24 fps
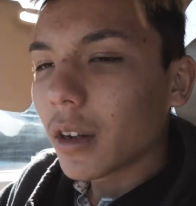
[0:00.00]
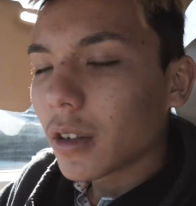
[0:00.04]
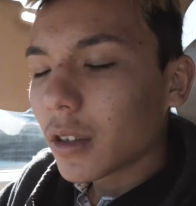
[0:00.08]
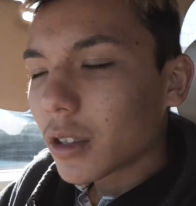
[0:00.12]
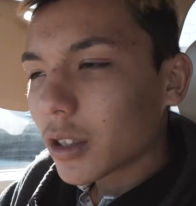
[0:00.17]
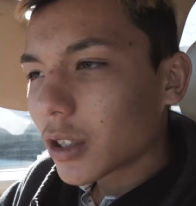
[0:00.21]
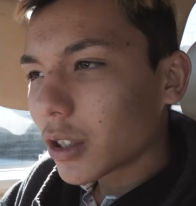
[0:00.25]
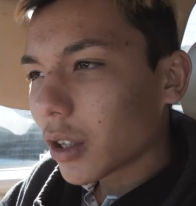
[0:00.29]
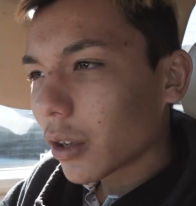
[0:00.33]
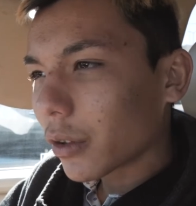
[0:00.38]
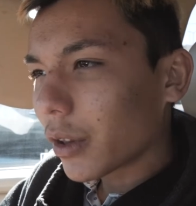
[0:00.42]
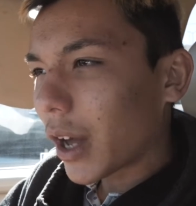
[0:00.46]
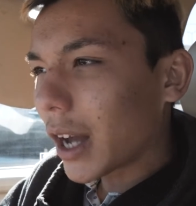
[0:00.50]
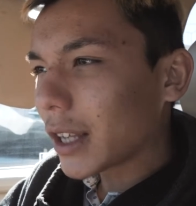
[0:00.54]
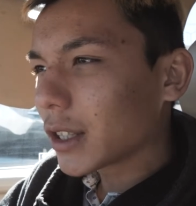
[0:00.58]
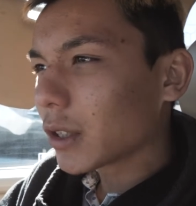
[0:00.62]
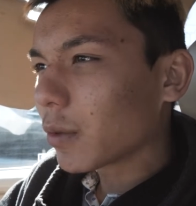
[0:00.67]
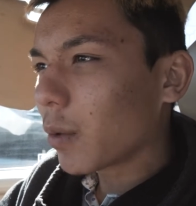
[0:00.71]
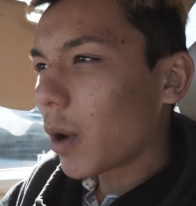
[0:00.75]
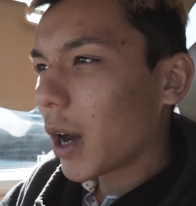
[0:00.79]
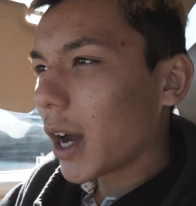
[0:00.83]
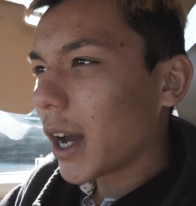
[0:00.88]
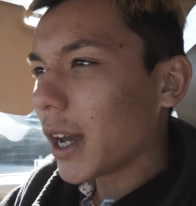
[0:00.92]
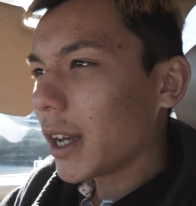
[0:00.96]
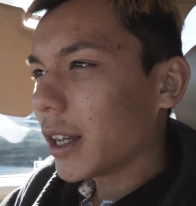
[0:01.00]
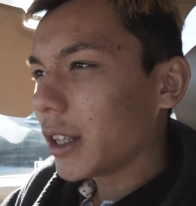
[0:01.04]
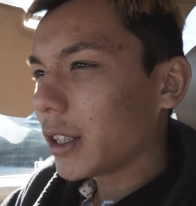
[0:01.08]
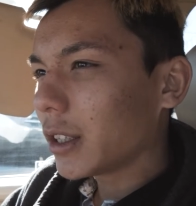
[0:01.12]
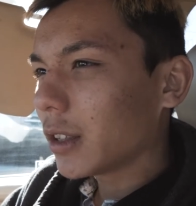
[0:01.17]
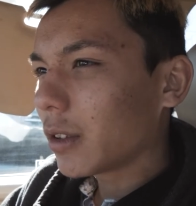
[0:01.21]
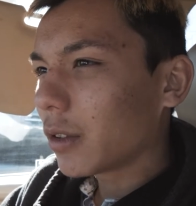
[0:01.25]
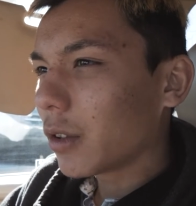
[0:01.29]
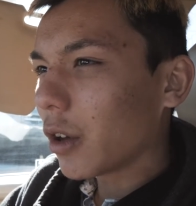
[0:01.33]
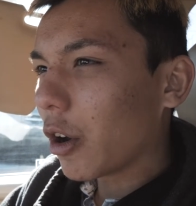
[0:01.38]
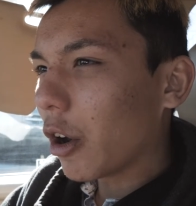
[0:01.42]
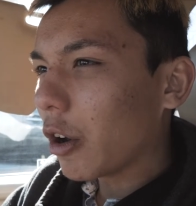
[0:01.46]
So that's why
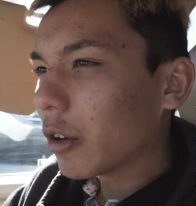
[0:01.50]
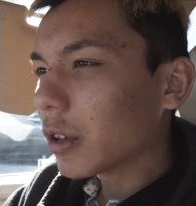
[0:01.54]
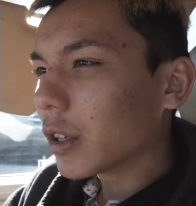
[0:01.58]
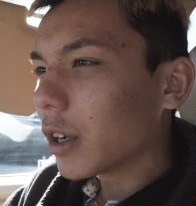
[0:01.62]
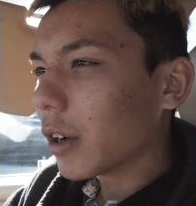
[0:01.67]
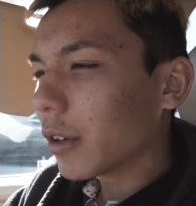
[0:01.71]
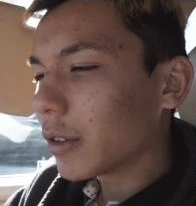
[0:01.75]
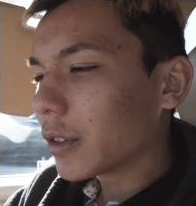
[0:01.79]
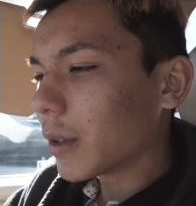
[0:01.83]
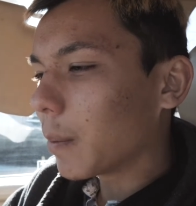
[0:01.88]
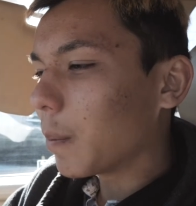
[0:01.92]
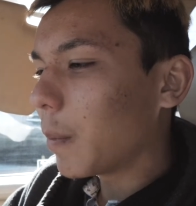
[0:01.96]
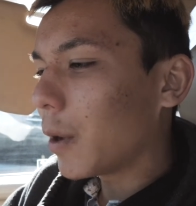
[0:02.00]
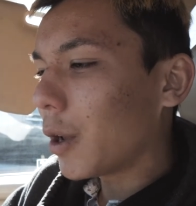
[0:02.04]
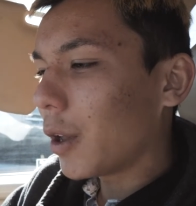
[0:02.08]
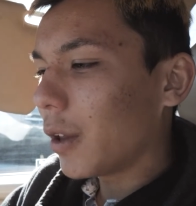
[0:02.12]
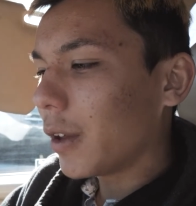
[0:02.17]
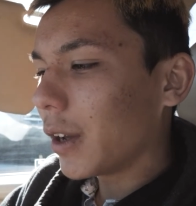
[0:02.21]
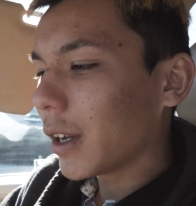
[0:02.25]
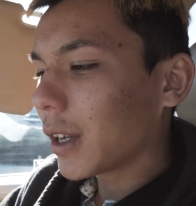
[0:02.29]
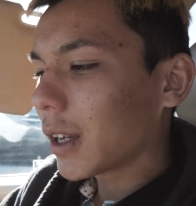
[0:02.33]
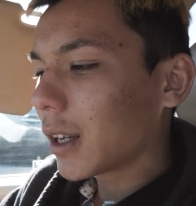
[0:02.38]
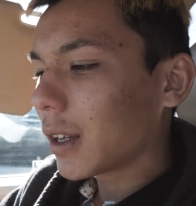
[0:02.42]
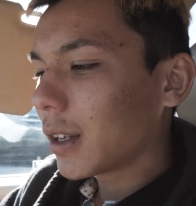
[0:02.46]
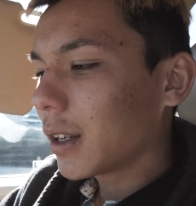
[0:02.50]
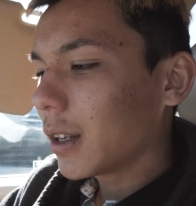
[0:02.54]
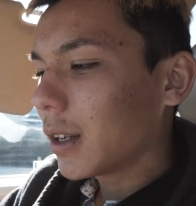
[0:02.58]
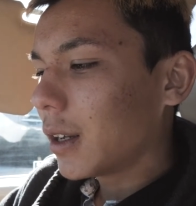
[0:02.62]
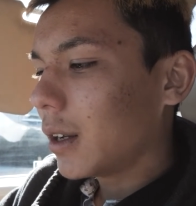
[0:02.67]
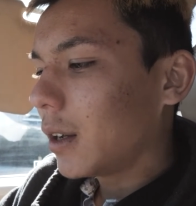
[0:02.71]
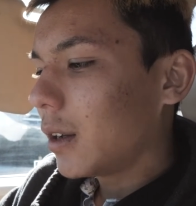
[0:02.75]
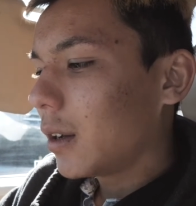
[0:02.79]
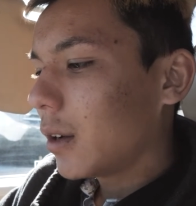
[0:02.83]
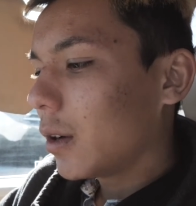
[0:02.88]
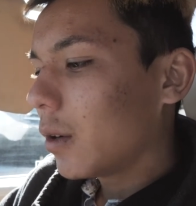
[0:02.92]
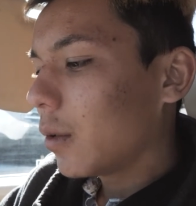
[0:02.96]
the owner of Symbolic
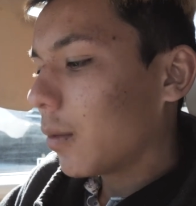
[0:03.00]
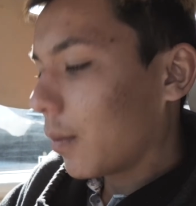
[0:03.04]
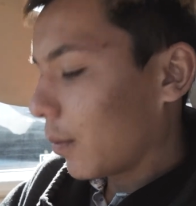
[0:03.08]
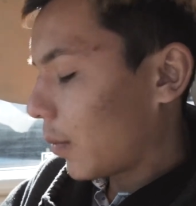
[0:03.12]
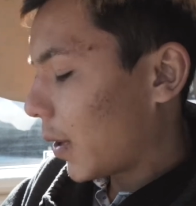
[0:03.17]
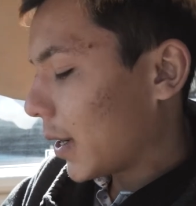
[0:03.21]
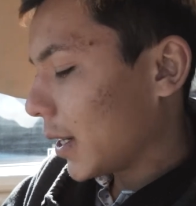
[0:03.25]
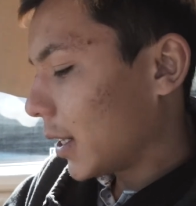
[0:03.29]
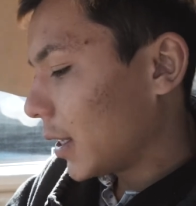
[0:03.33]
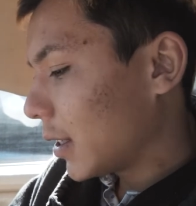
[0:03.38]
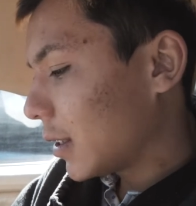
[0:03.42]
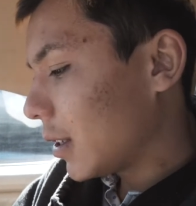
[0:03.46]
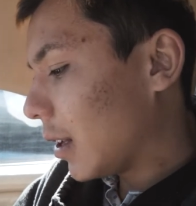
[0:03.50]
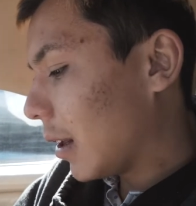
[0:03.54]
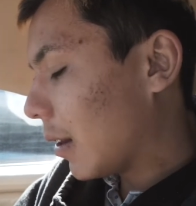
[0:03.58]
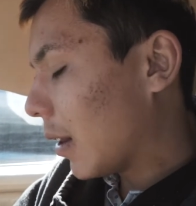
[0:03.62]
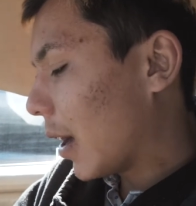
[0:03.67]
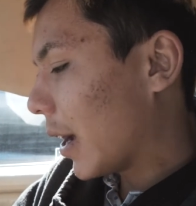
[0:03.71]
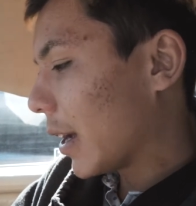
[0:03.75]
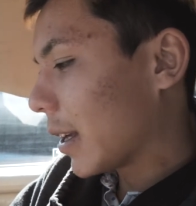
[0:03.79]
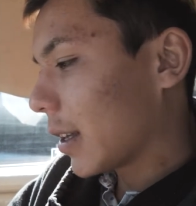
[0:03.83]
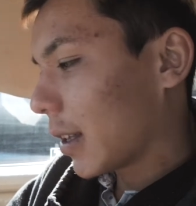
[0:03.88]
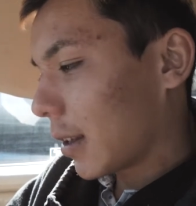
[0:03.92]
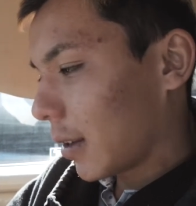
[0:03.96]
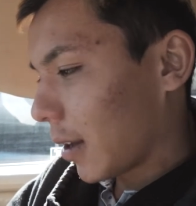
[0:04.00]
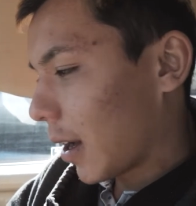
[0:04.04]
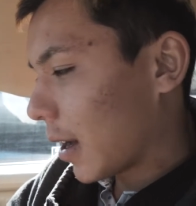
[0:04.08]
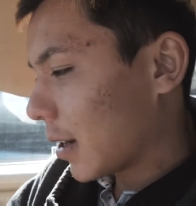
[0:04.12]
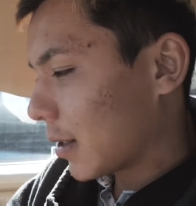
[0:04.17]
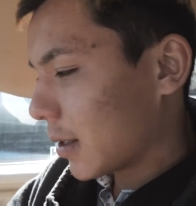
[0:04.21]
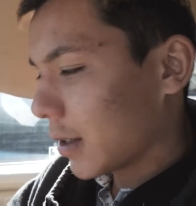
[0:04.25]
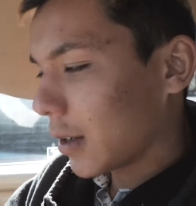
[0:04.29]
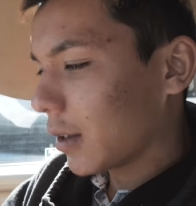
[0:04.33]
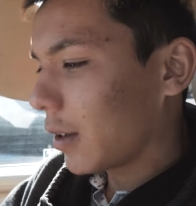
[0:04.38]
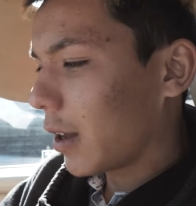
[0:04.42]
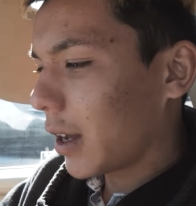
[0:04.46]
went into like, I
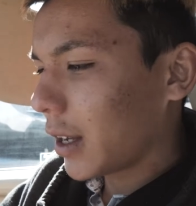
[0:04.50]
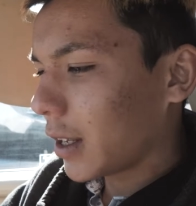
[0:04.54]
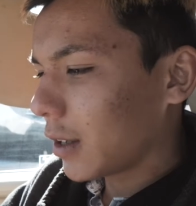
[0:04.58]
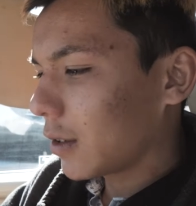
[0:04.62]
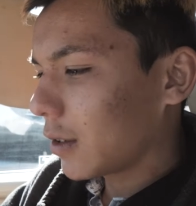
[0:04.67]
don't